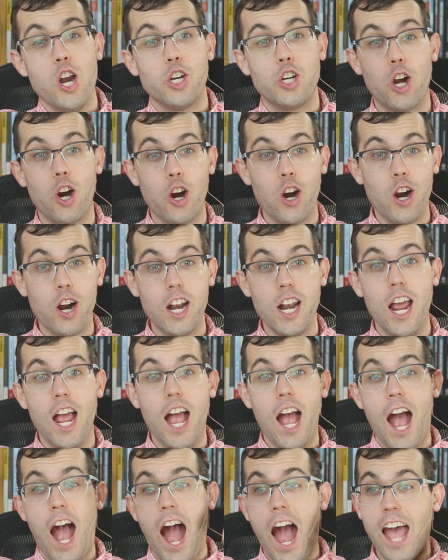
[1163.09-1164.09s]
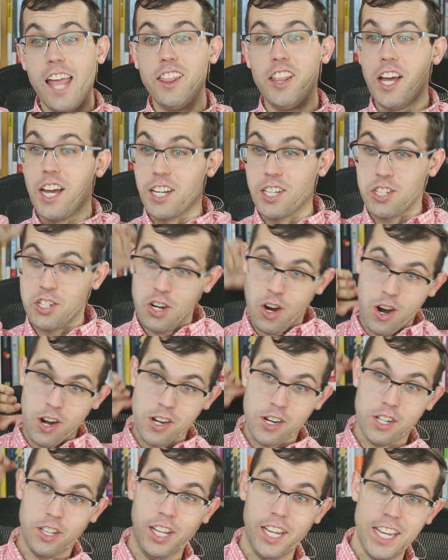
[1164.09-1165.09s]
turn and like
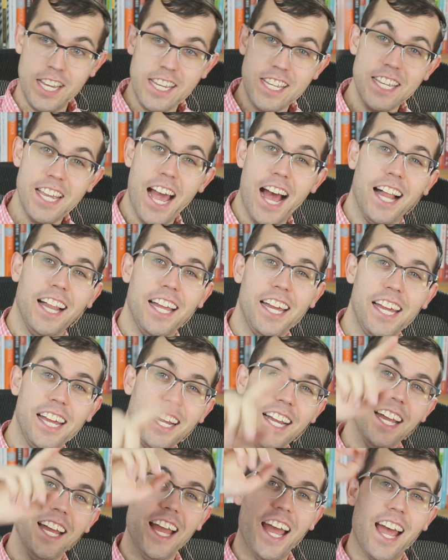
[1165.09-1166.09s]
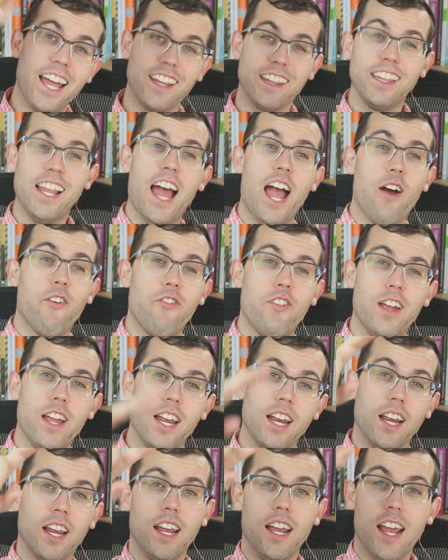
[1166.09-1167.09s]
start like yelling and
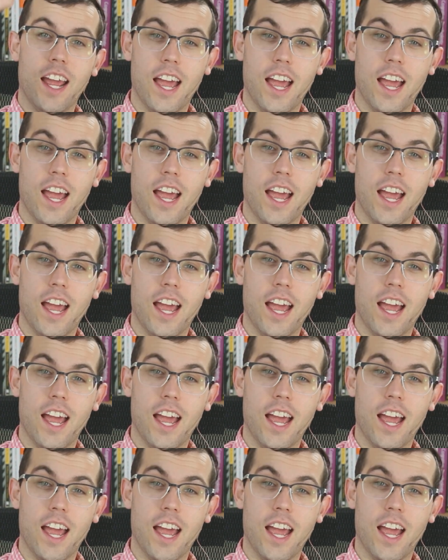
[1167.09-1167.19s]
laughing